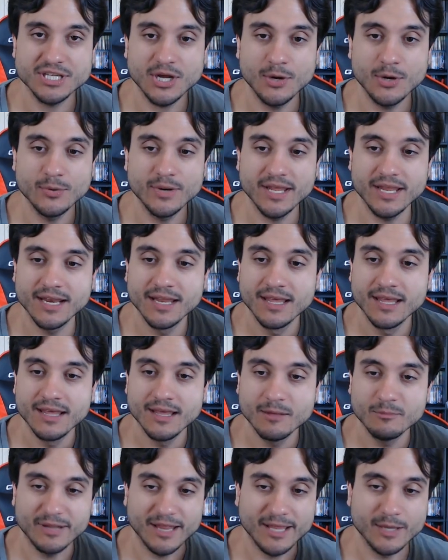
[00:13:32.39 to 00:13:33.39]
owned it,
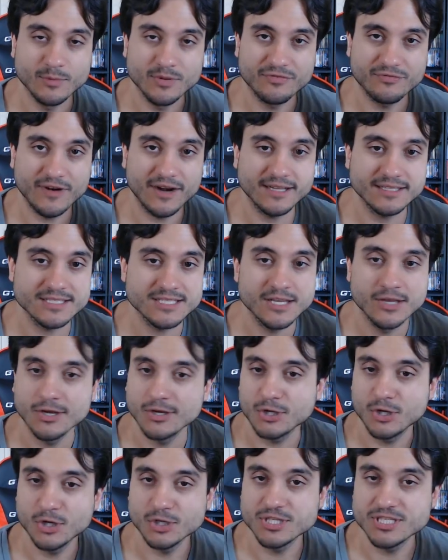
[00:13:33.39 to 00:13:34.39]
playing with friends.
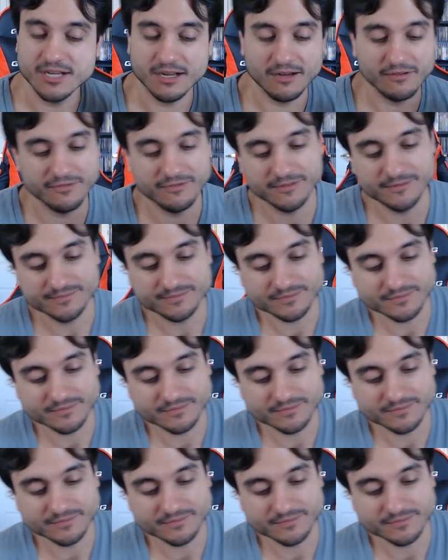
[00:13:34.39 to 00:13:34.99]
Good stuff.